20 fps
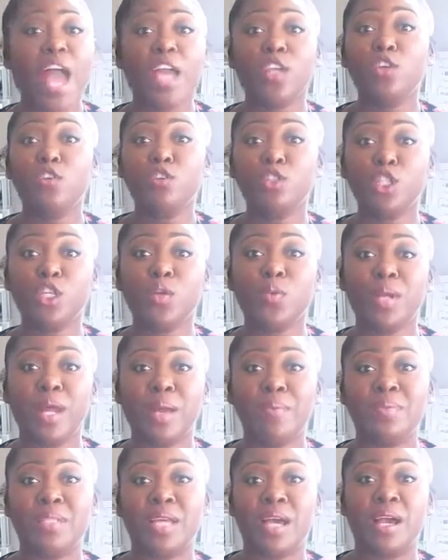And usually when
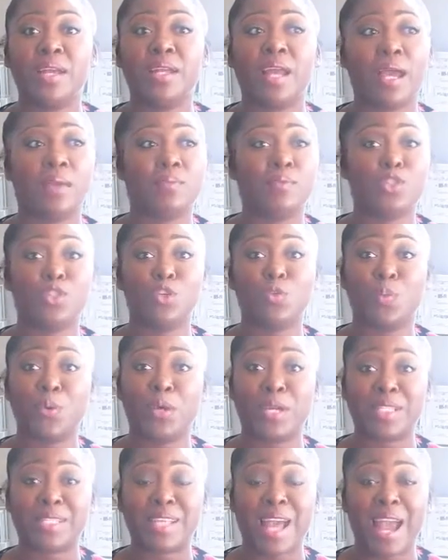I'm done, I'm super
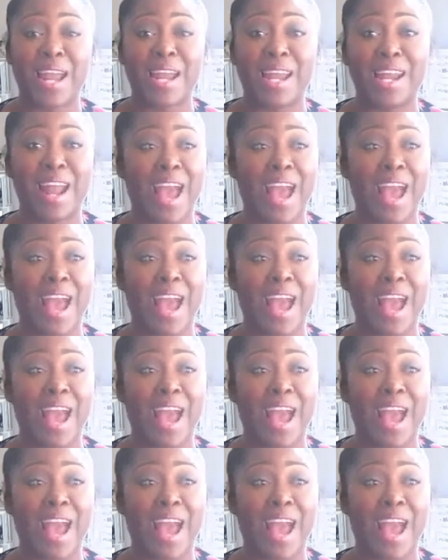excited.